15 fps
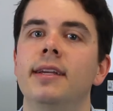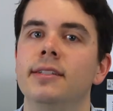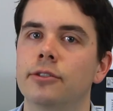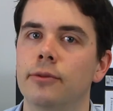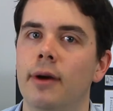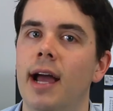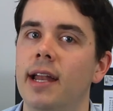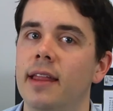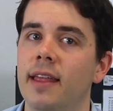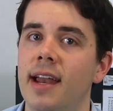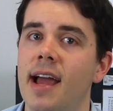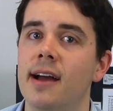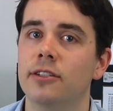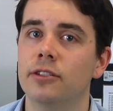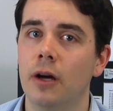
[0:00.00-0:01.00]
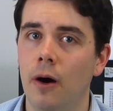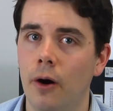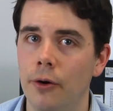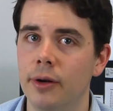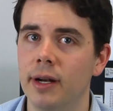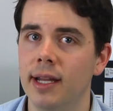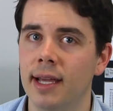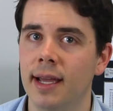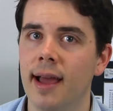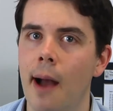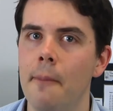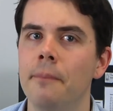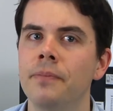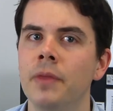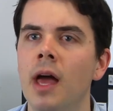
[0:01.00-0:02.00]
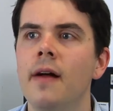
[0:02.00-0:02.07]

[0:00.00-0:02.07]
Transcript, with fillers: is greater than our total income.